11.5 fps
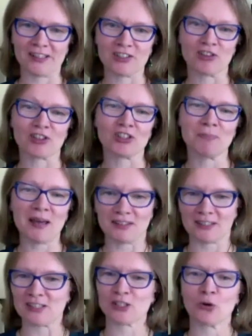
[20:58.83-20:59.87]
Construction
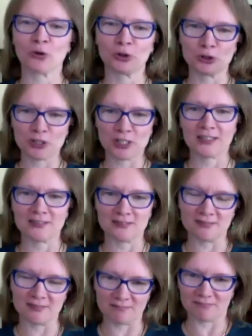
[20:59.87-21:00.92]
method. So could you dig
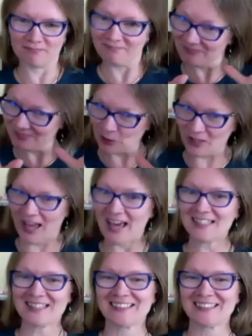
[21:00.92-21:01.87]
into that?